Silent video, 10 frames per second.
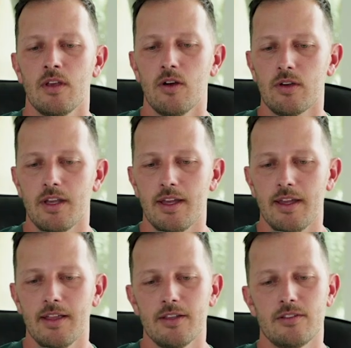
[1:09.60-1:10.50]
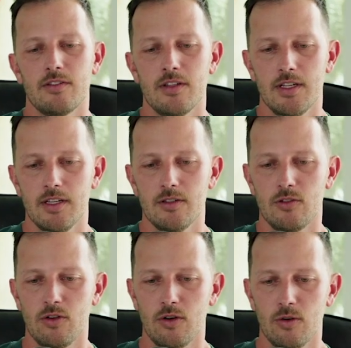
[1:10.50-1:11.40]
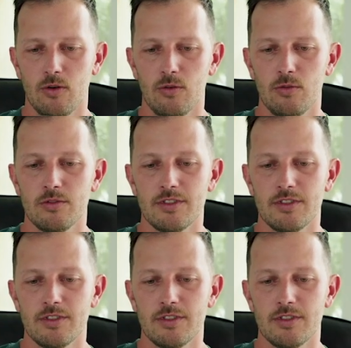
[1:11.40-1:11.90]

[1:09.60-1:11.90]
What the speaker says: Okay, let's see. So